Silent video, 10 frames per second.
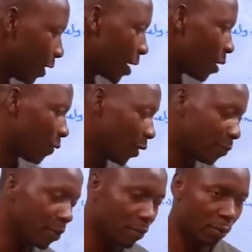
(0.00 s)
standard of the
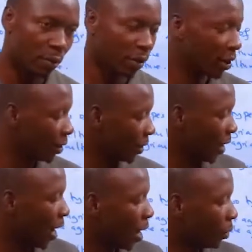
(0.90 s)
people.
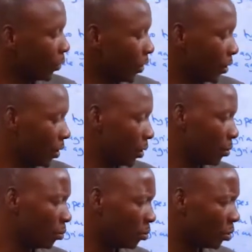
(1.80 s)
How
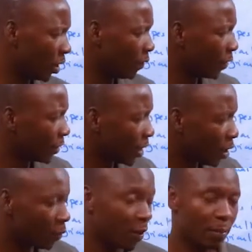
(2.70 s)
the living
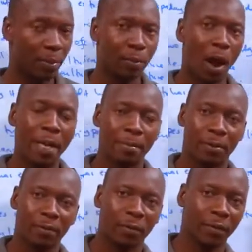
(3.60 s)
standard of the people are
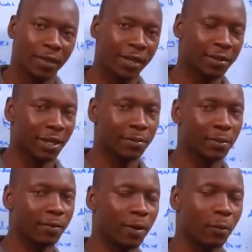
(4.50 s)
improved with
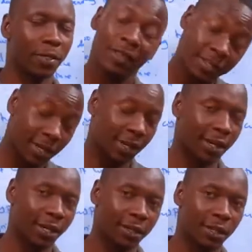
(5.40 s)
this
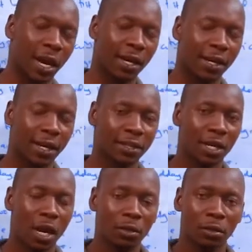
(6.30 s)
agriculture. Agriculture
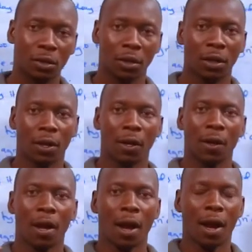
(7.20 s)
now,
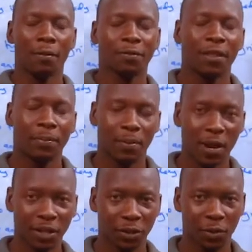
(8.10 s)
after the
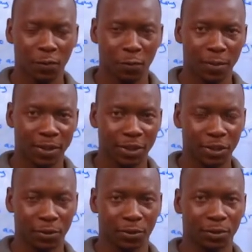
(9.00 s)
production of
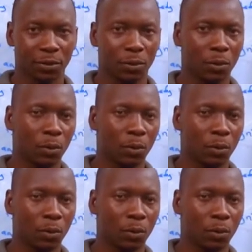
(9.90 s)
materials,